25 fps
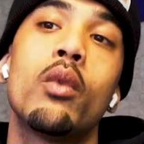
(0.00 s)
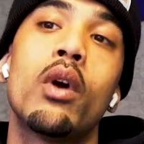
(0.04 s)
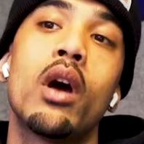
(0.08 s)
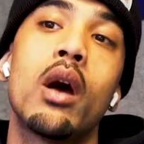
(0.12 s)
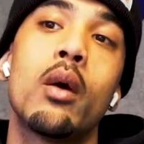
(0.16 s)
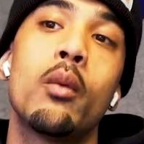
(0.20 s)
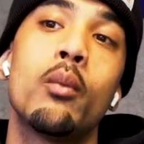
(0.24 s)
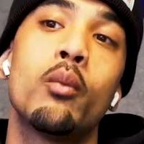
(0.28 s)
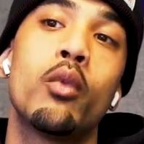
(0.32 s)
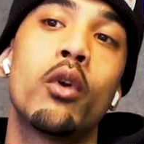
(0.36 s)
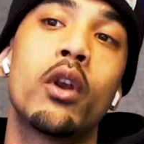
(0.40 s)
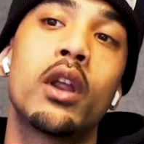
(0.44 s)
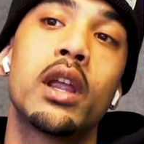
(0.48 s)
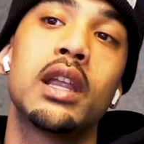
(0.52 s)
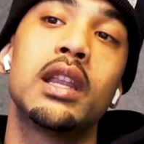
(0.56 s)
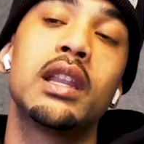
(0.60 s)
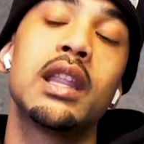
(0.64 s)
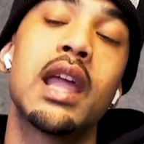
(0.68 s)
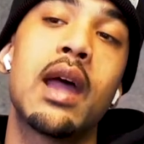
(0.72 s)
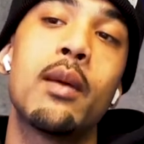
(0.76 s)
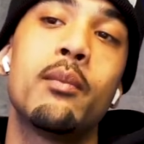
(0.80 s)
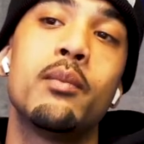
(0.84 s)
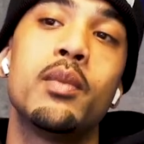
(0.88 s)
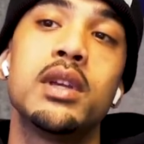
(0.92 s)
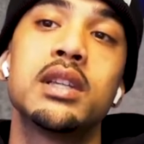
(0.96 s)
I'm bringing
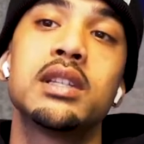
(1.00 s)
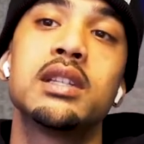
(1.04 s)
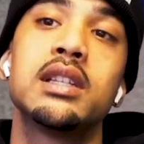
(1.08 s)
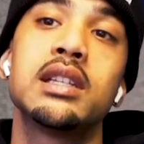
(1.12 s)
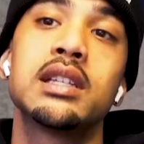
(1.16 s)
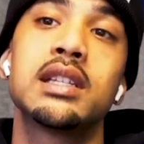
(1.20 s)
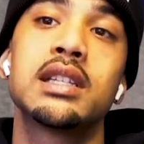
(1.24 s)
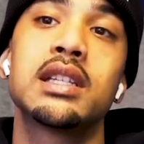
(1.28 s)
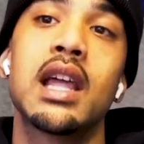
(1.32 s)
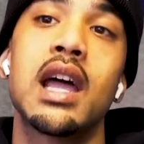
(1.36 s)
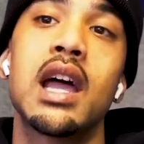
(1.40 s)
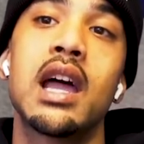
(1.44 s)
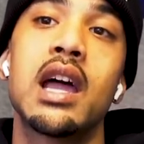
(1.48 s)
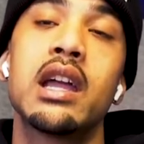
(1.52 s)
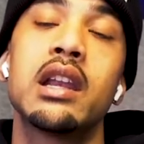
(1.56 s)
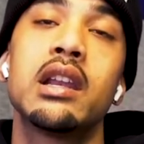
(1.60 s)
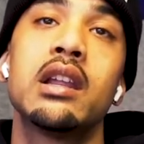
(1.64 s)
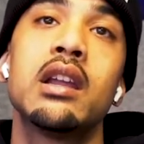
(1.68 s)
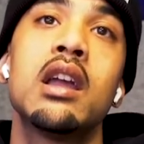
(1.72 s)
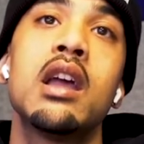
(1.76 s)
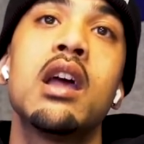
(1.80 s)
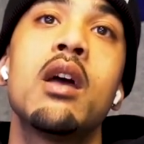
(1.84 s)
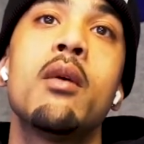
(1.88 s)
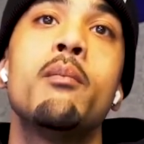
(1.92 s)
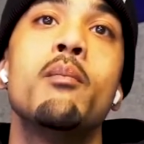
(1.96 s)
that business side
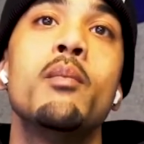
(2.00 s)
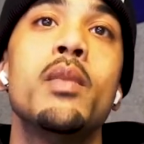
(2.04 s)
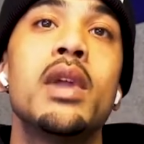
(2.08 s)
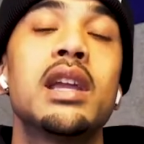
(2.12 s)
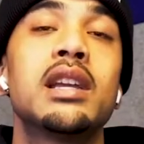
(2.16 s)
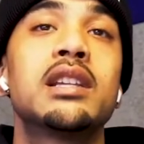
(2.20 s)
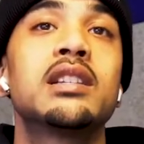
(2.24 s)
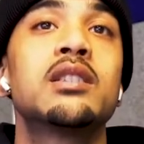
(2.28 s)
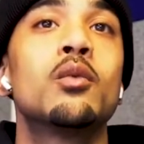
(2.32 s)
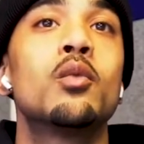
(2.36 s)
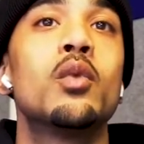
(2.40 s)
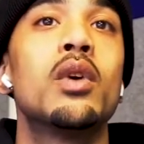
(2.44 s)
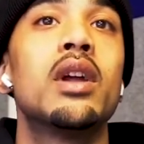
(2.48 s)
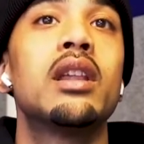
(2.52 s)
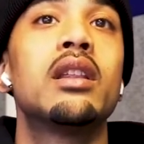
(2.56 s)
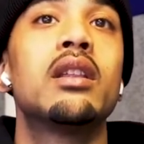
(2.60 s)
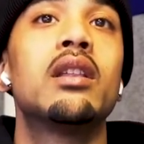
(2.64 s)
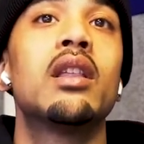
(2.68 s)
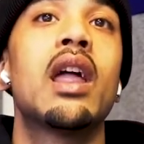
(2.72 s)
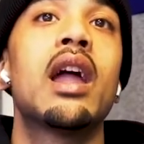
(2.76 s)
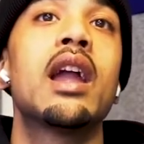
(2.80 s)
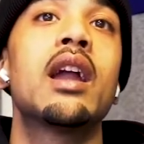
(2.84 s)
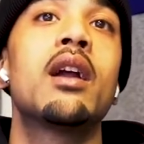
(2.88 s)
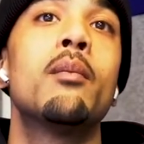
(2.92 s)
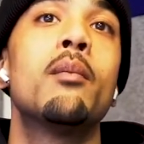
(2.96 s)
mixed with
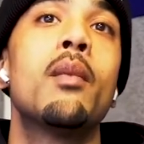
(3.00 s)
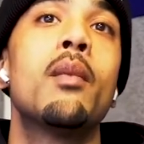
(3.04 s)
like